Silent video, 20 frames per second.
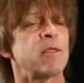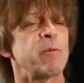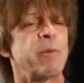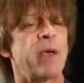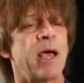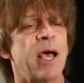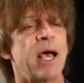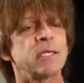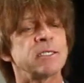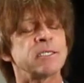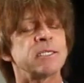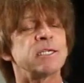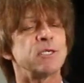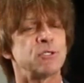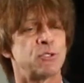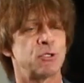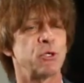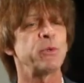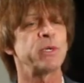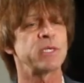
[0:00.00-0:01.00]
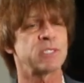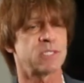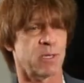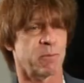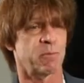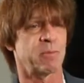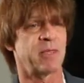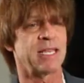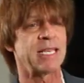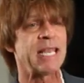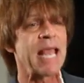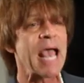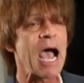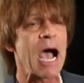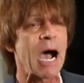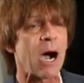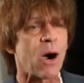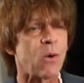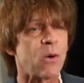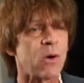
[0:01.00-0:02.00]
the past is doing something
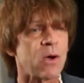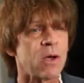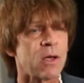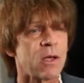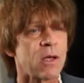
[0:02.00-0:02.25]
now.